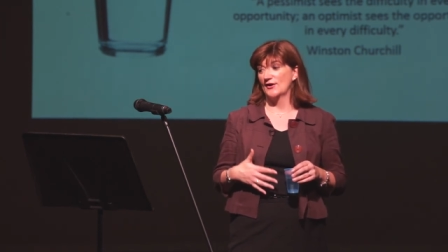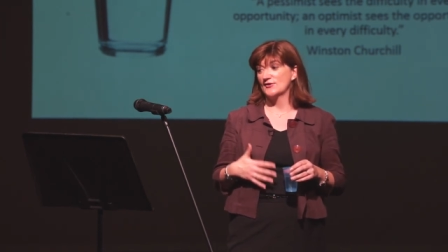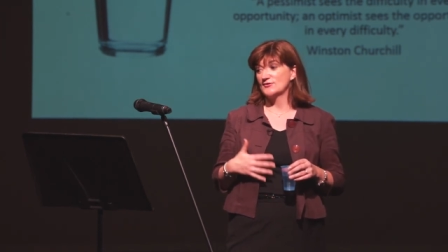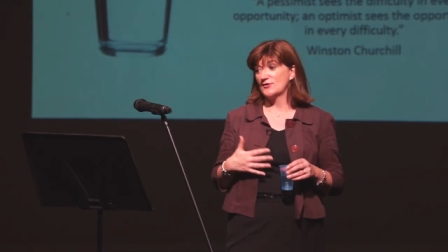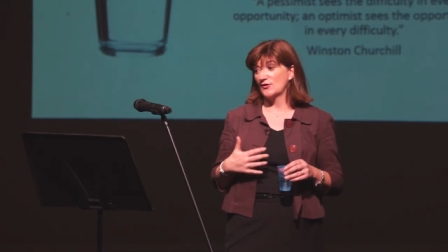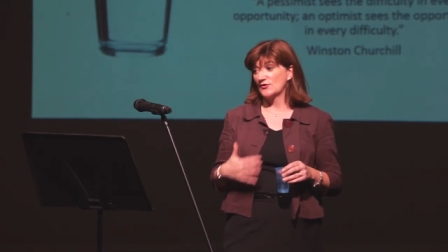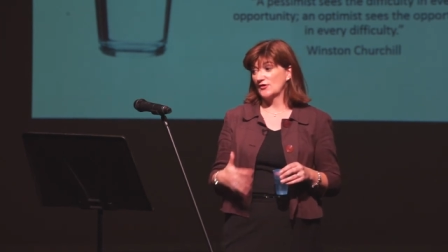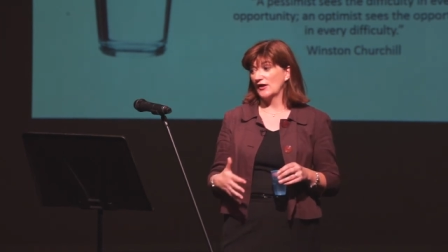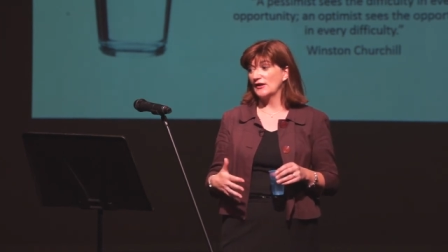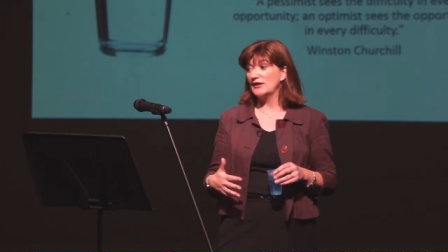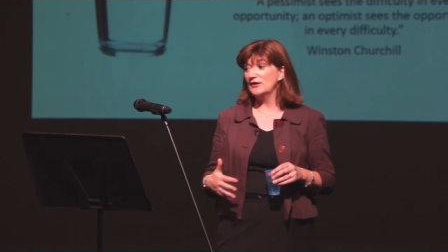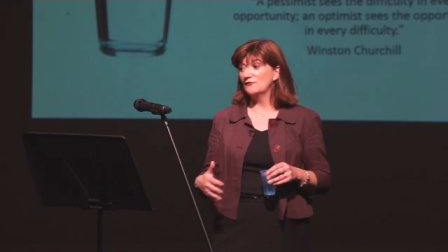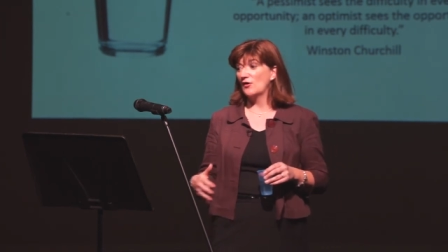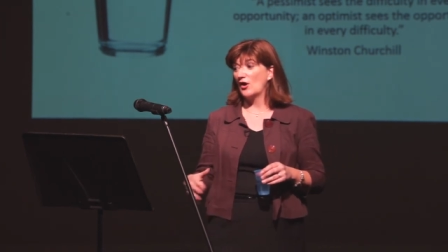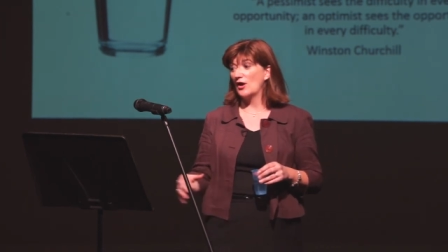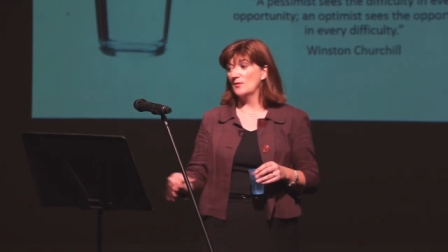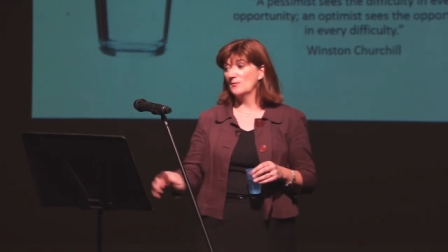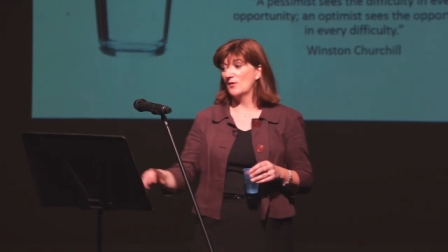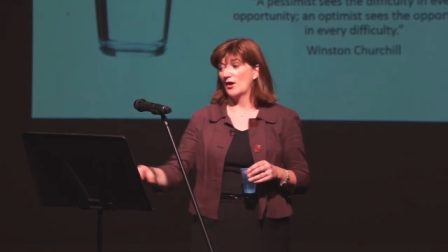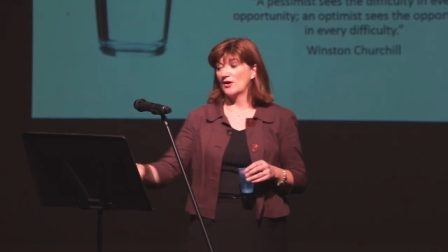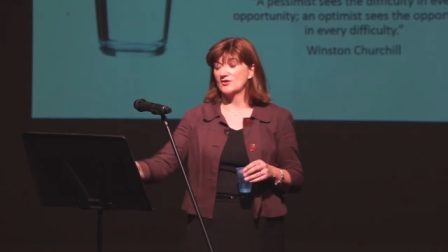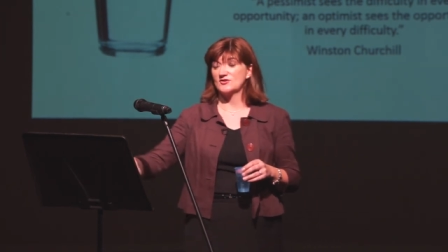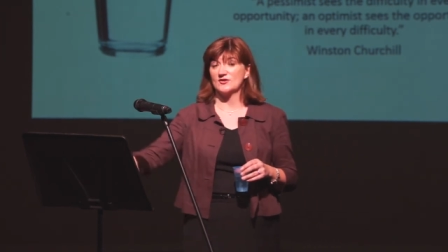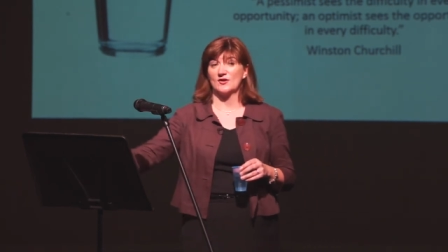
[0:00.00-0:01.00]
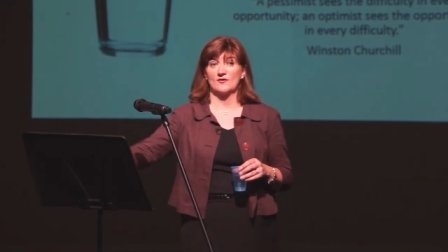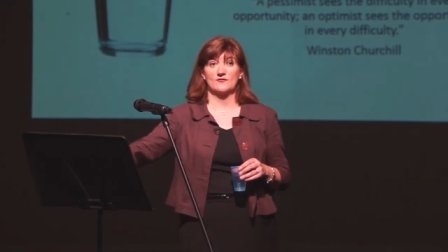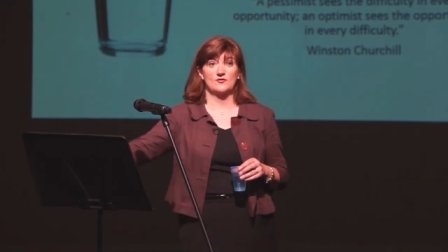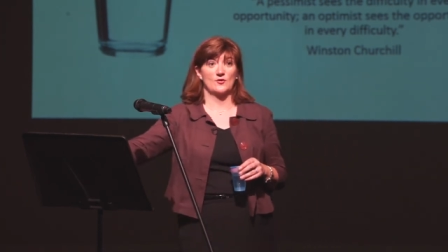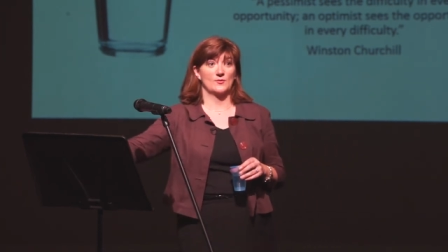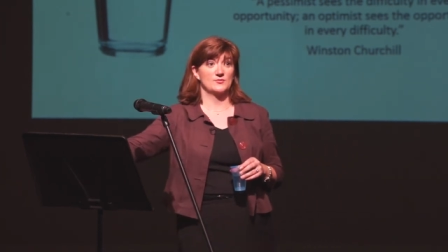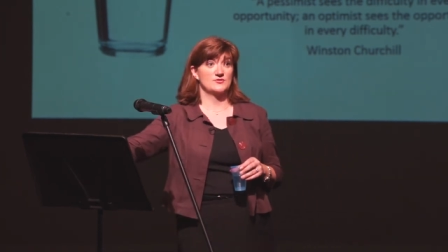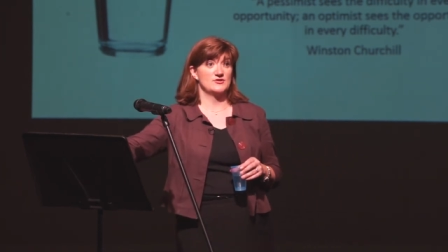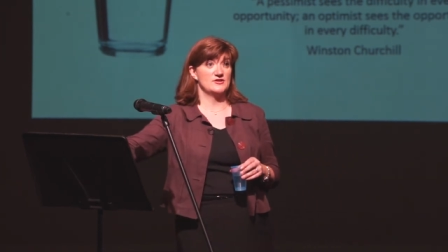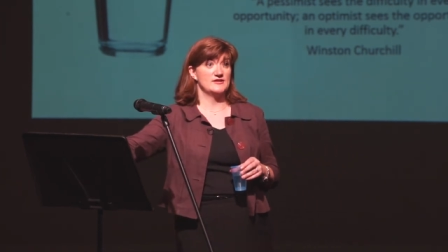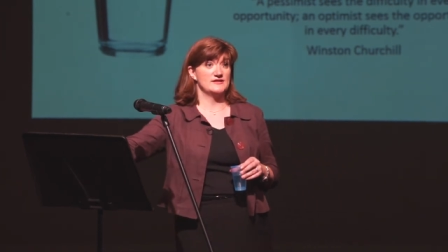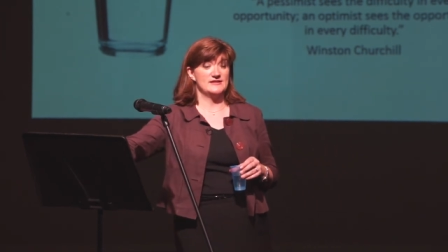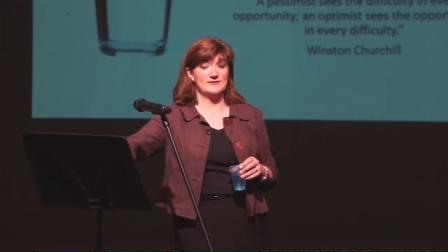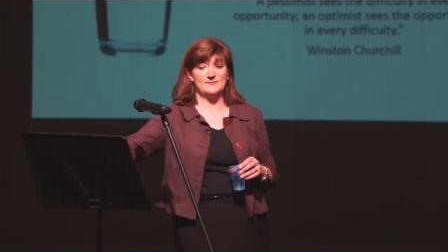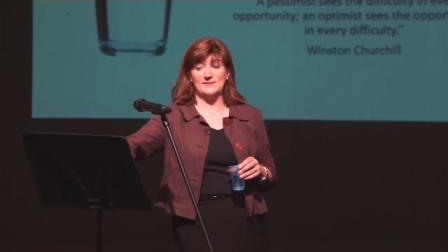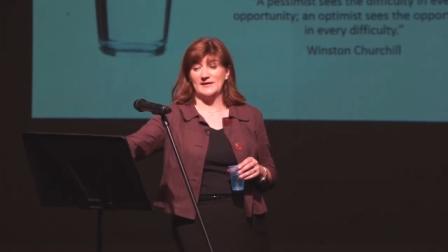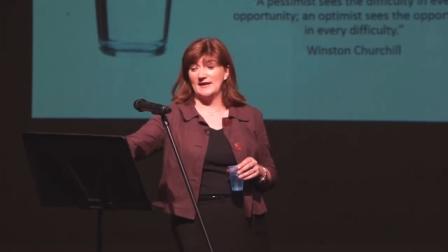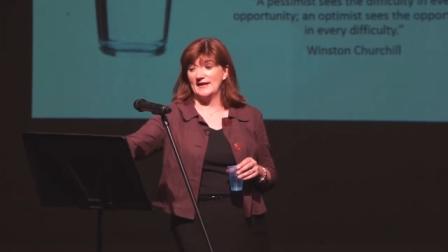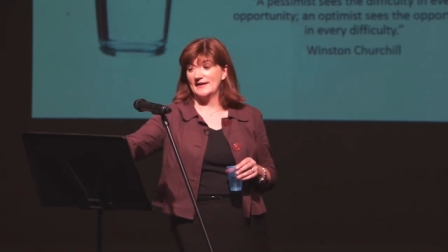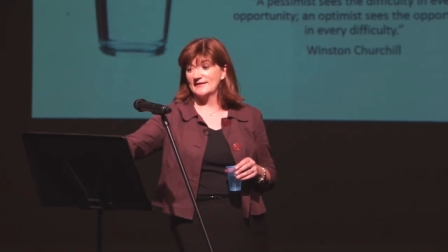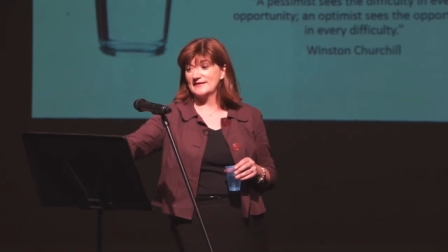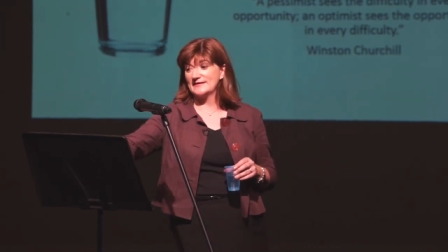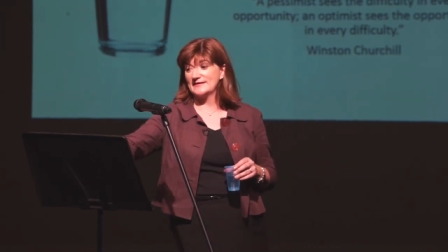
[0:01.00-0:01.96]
So thank you very much for the opportunity to be here